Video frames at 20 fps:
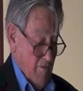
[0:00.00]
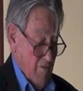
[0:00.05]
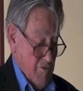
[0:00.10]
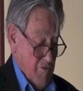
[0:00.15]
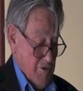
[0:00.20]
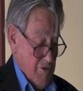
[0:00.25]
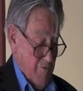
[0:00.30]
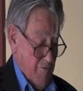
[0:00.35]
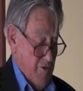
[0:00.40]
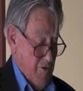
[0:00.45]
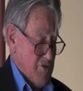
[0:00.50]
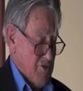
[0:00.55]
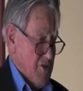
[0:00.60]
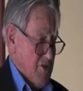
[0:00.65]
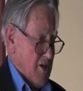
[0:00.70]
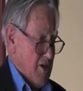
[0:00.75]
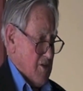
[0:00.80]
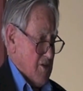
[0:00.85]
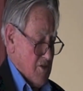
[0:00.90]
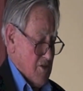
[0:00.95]
for a few
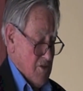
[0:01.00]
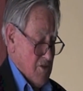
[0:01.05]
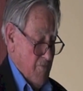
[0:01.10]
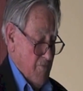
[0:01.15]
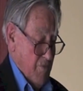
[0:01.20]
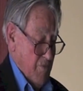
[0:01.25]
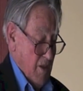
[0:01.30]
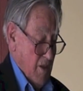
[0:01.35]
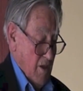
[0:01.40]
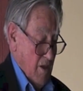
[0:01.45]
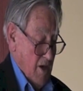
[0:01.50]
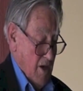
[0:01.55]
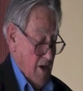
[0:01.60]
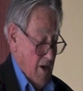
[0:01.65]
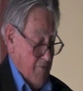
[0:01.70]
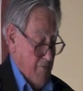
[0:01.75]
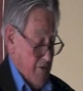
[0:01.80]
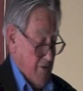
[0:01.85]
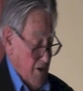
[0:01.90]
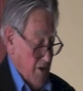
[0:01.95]
seconds
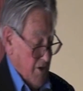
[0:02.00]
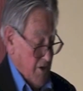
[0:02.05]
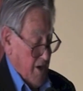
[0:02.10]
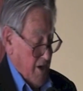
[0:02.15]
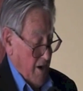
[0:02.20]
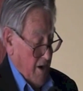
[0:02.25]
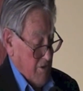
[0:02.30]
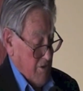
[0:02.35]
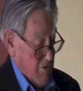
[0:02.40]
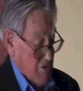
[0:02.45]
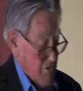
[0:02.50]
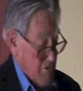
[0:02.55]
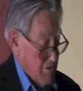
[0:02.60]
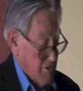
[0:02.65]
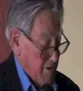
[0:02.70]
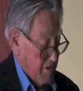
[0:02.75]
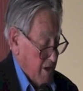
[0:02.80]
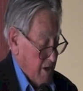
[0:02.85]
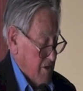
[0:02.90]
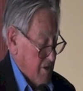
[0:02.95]
after the undercarriage was
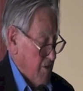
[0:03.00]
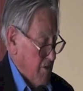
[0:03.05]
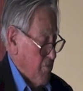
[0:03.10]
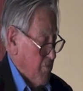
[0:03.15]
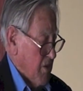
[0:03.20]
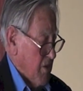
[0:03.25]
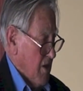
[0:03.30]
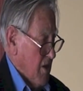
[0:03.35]
protected.